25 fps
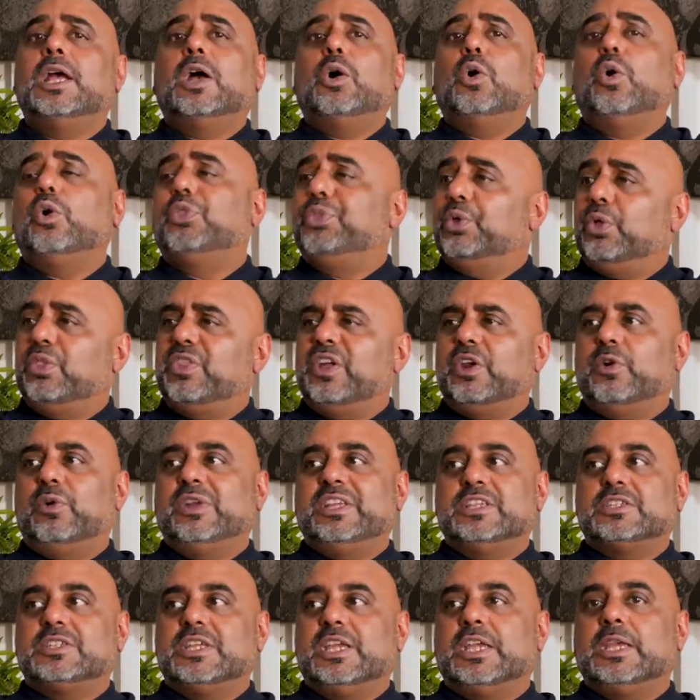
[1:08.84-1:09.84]
Although there
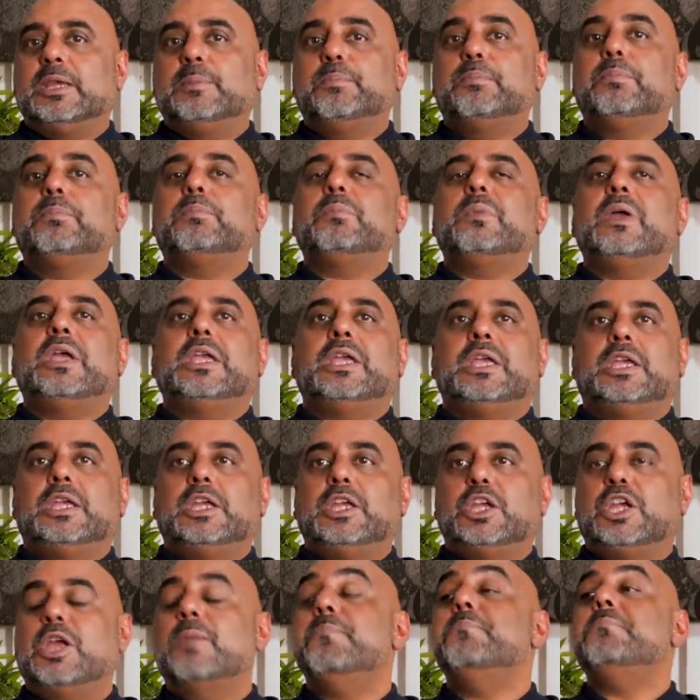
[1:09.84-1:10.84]
is a, a
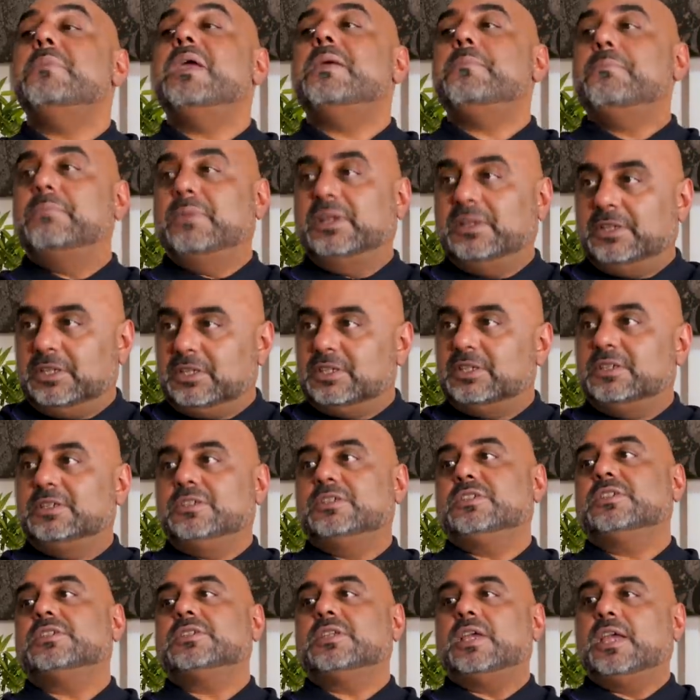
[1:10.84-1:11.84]
commitment
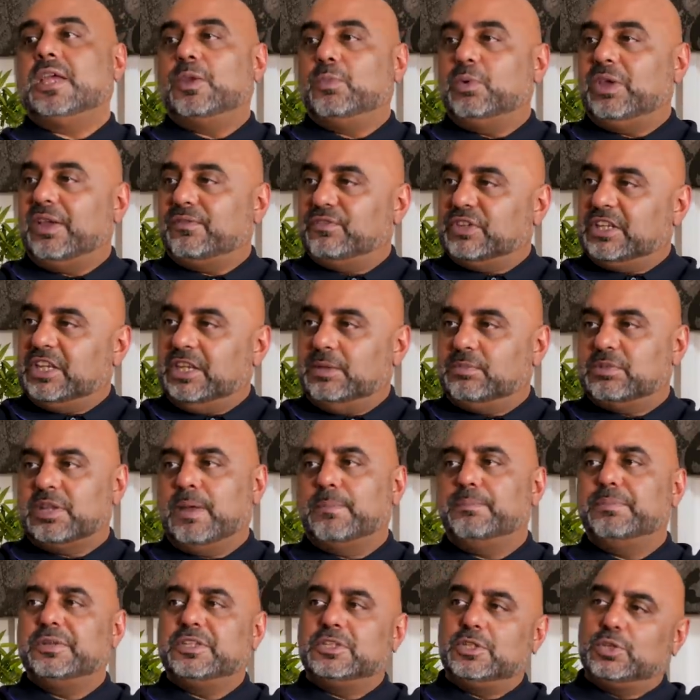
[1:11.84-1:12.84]
to say we have to keep
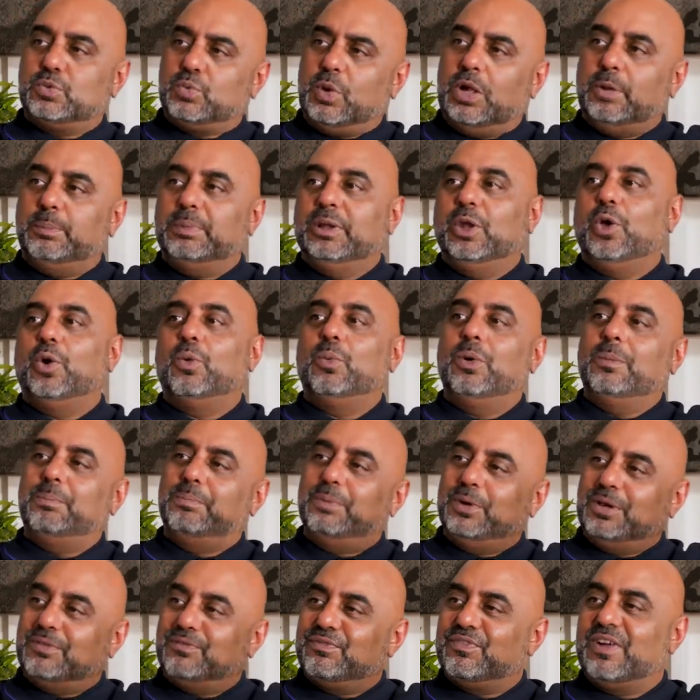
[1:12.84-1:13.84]
temperatures well below one
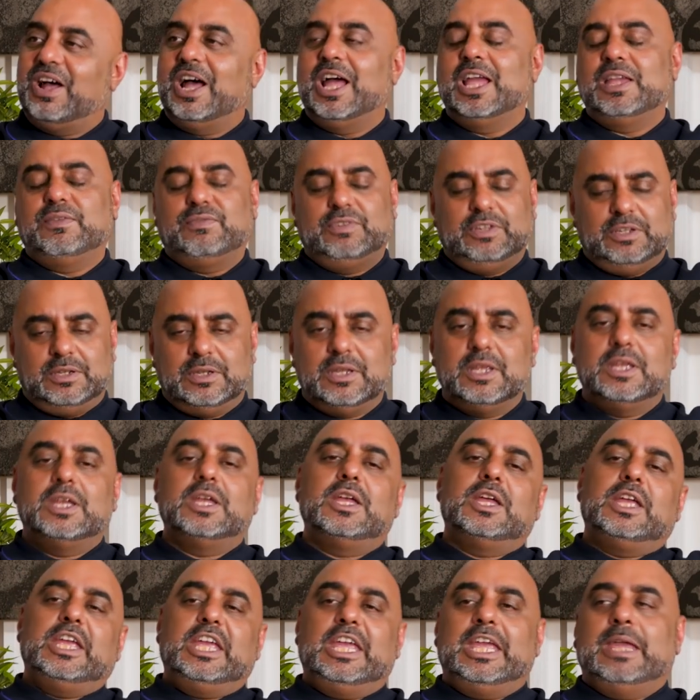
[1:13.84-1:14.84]
point five and
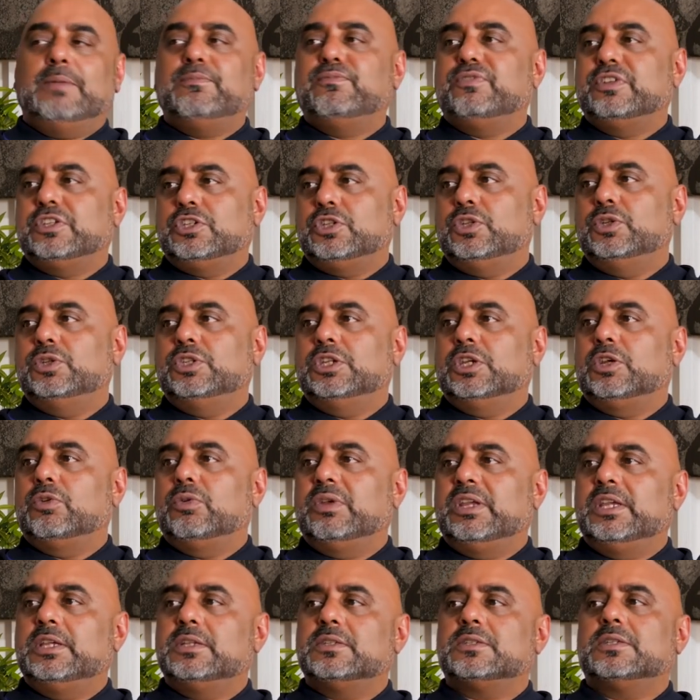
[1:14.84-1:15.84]
aim for two
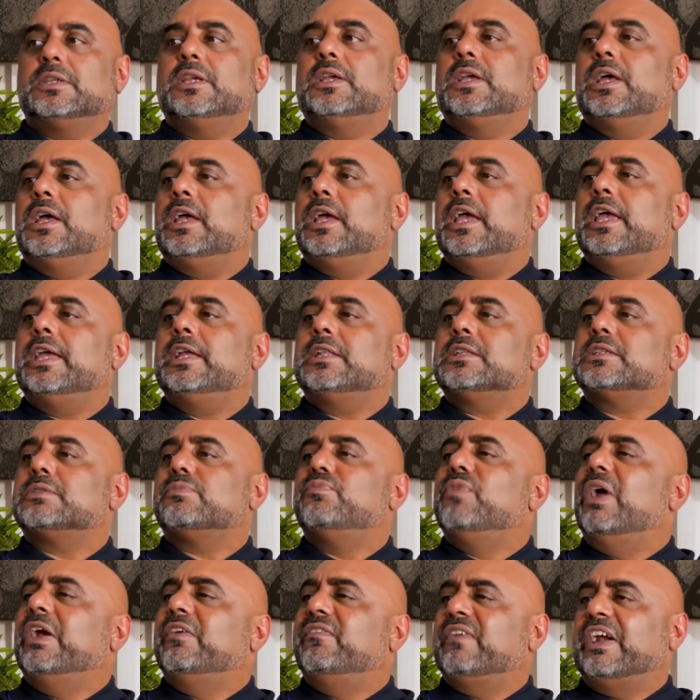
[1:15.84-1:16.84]
degrees, it's
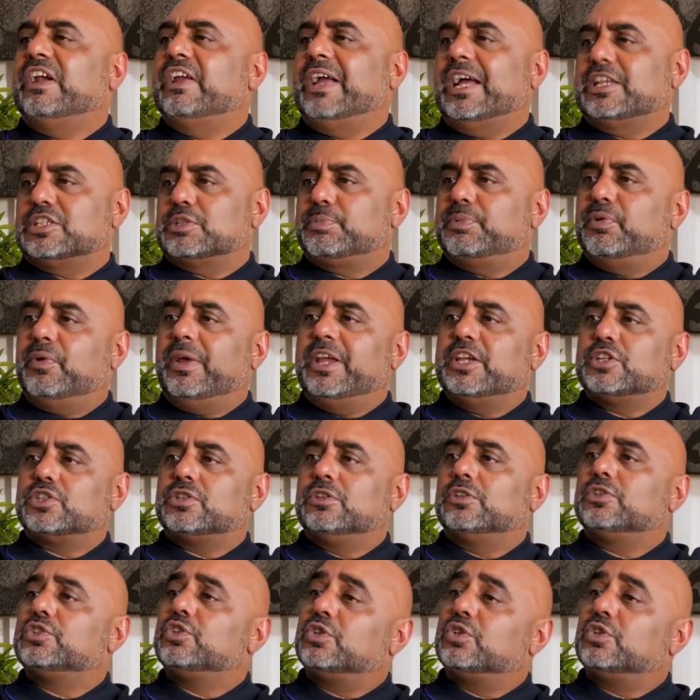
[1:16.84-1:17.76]
very, very aspirational.